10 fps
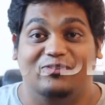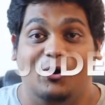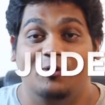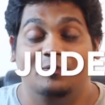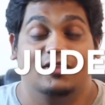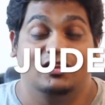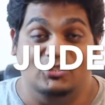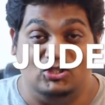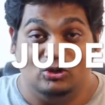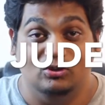4.
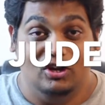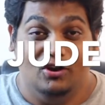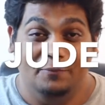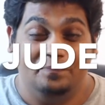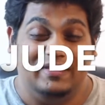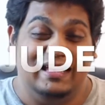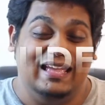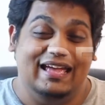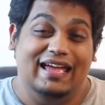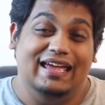Jude.
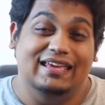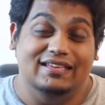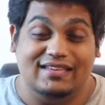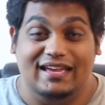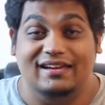He is